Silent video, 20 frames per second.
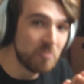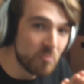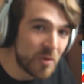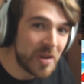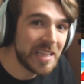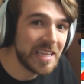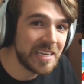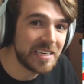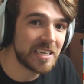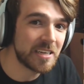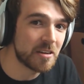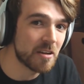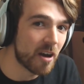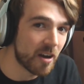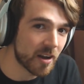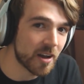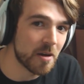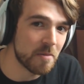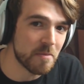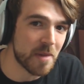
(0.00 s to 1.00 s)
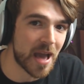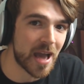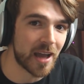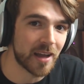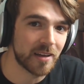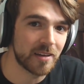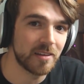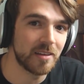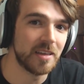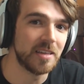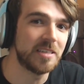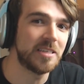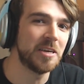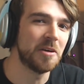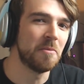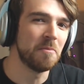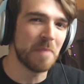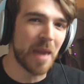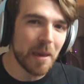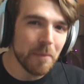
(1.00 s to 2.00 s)
really did not come back
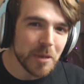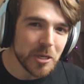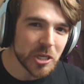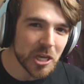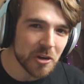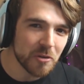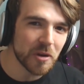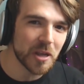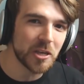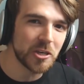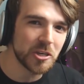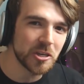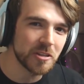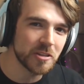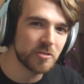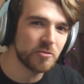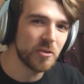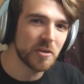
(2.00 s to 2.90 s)
until maybe Generations.